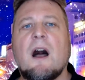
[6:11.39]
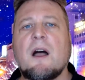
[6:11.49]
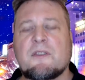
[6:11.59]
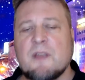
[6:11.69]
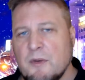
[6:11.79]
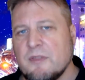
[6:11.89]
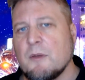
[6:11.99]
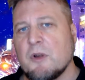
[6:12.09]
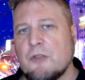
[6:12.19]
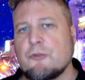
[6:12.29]
Some of them
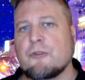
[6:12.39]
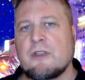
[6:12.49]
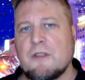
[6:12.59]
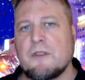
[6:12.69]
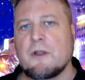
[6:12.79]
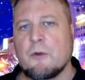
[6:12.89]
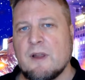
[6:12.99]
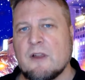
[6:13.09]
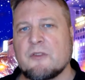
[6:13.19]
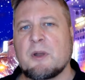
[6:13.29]
are interested in their
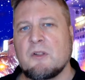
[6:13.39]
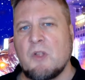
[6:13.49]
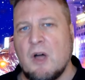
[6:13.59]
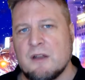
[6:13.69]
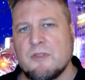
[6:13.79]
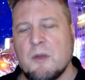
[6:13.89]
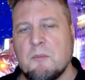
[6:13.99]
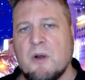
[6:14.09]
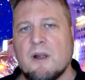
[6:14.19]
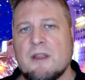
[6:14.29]
careers, but a lot of them
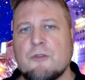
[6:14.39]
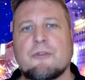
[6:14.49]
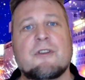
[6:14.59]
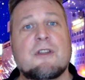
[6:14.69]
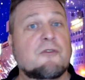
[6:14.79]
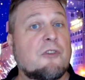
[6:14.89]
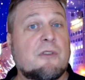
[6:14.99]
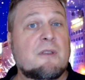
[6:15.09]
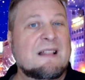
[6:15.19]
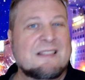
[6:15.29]
are interested in just
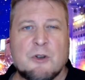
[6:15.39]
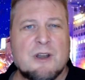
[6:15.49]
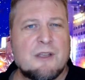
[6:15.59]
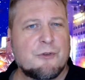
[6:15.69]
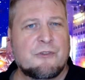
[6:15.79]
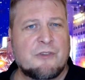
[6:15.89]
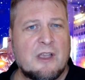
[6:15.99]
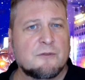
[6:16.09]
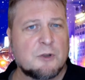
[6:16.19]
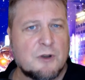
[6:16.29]
learning for the sake of
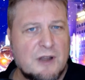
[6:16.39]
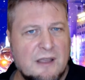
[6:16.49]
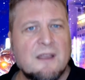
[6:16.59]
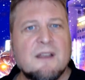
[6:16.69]
learning.